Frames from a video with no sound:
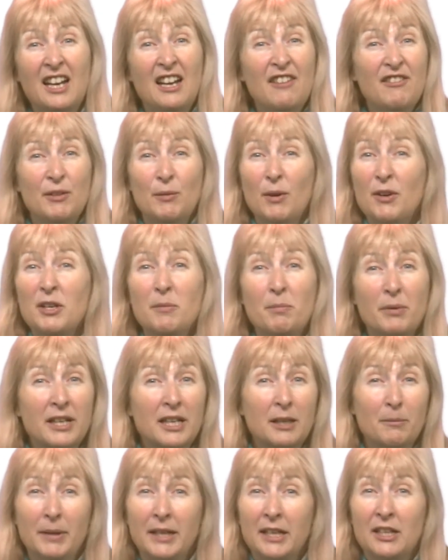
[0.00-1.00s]
If you only bring
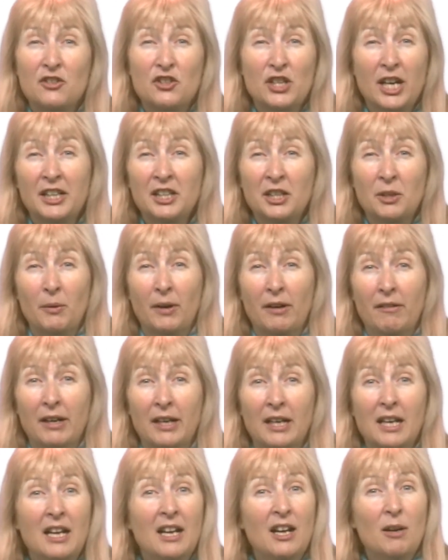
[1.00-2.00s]
them in
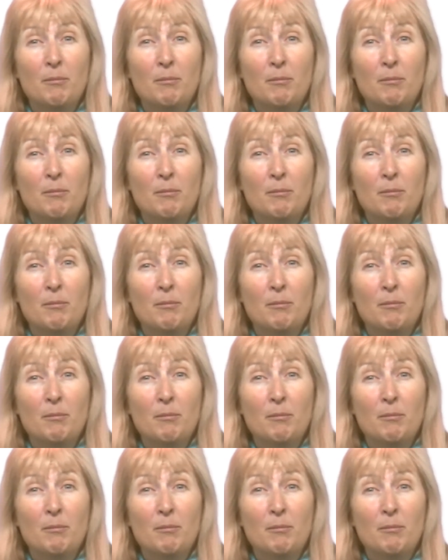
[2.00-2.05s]
January,